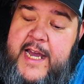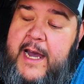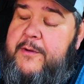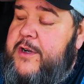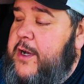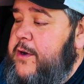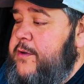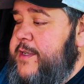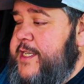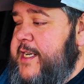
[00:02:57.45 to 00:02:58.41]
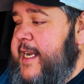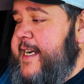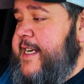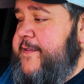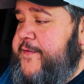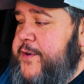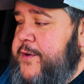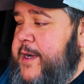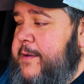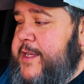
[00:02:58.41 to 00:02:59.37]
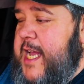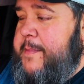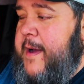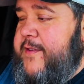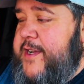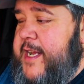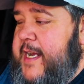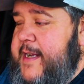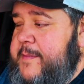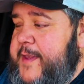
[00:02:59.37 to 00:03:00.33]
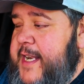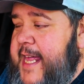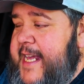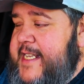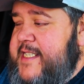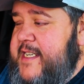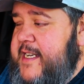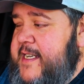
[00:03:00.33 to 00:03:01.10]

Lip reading: I will go until I need to get fuel. I will top off today, and that'll be the last